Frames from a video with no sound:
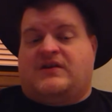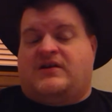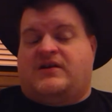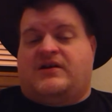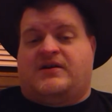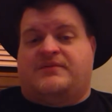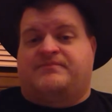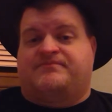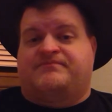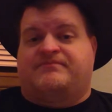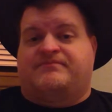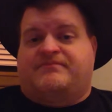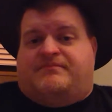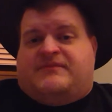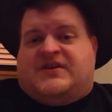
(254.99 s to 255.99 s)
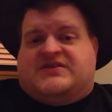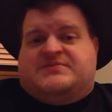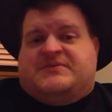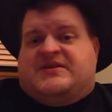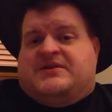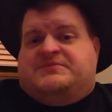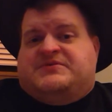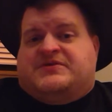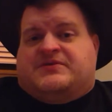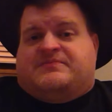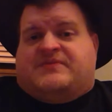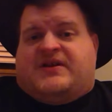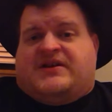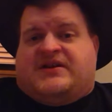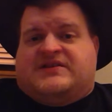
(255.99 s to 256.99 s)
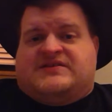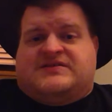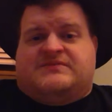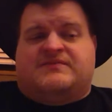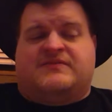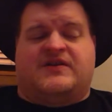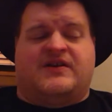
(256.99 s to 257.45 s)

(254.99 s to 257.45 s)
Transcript: Um, makes me a hipster, I guess.